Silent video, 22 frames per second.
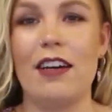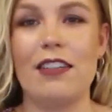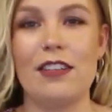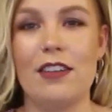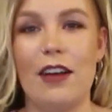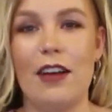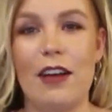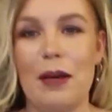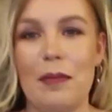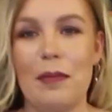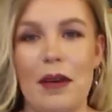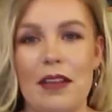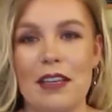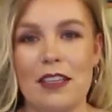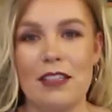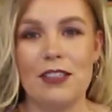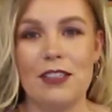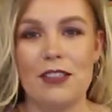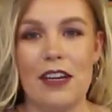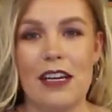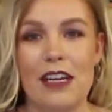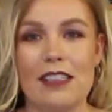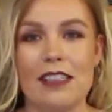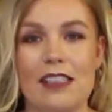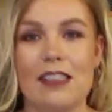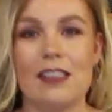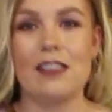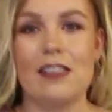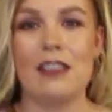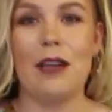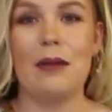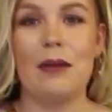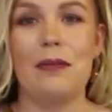I don't like about this dress. It's
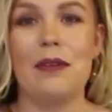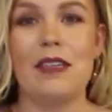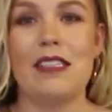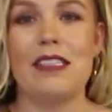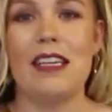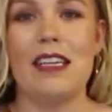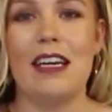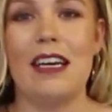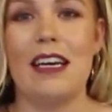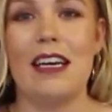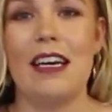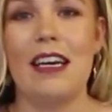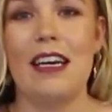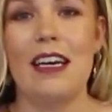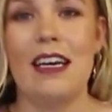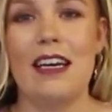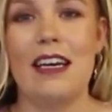so pretty.